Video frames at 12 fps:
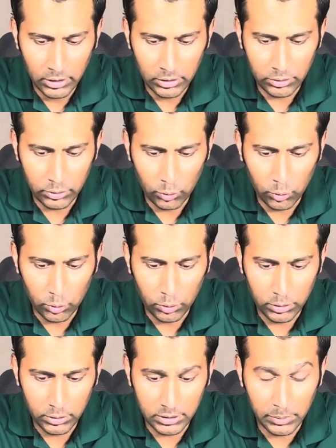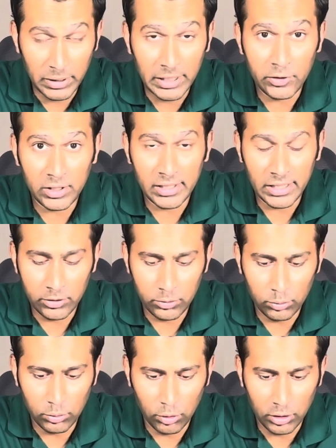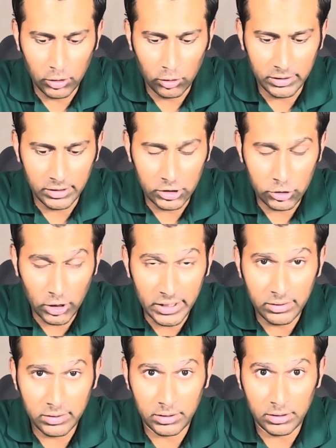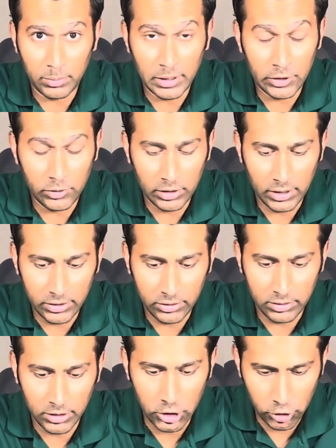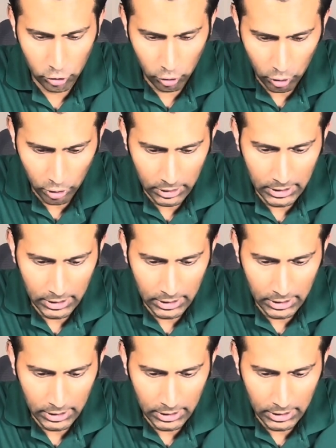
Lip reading: So the military gets to call all the shots, the military runs the show.